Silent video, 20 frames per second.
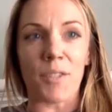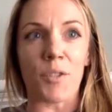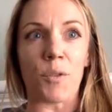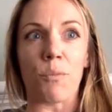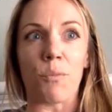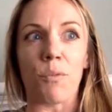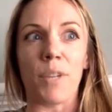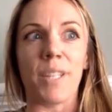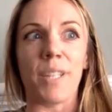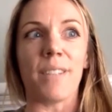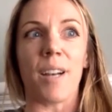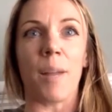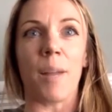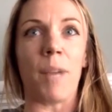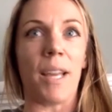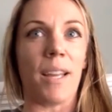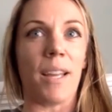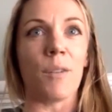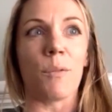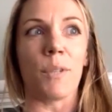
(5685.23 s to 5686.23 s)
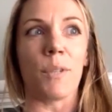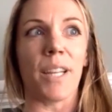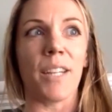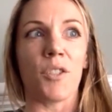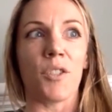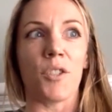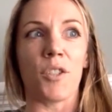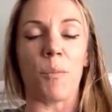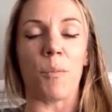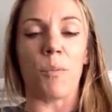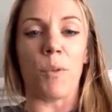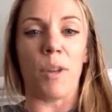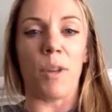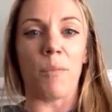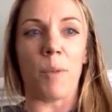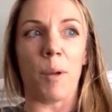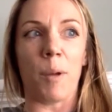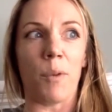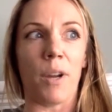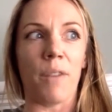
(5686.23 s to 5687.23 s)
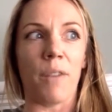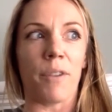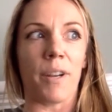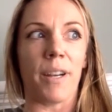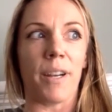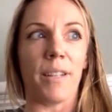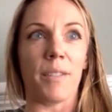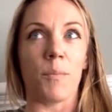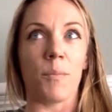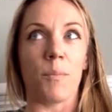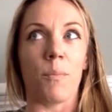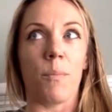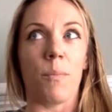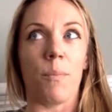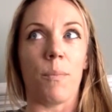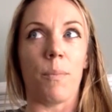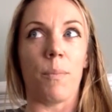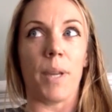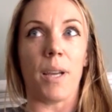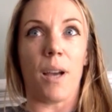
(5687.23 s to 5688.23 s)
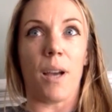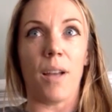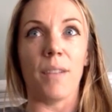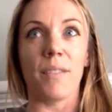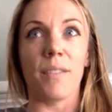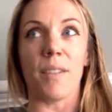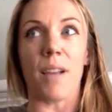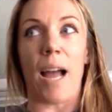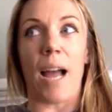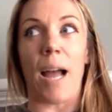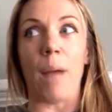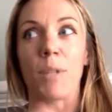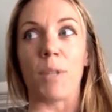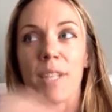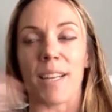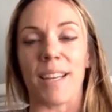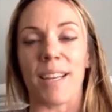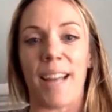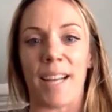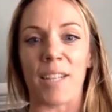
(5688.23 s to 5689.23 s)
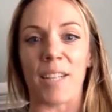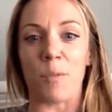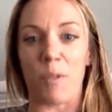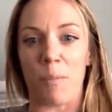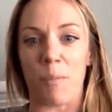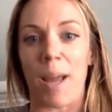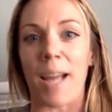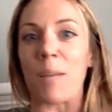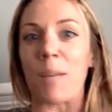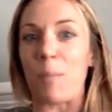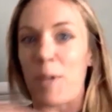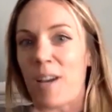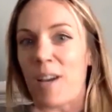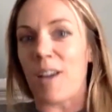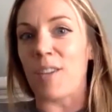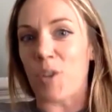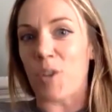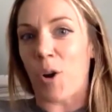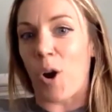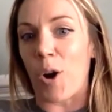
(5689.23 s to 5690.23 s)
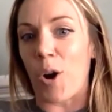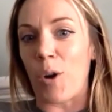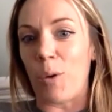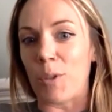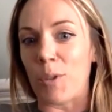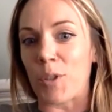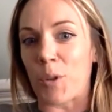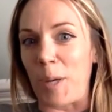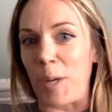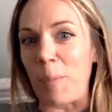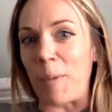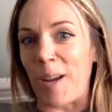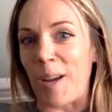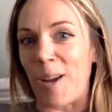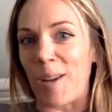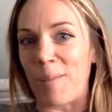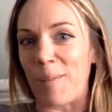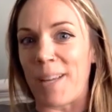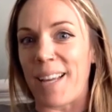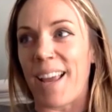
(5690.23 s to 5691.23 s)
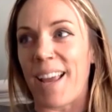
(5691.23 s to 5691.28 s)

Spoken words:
The reason I'm in a relationship with my boyfriend is because I was connected with Maggie because Carl was creeping on me.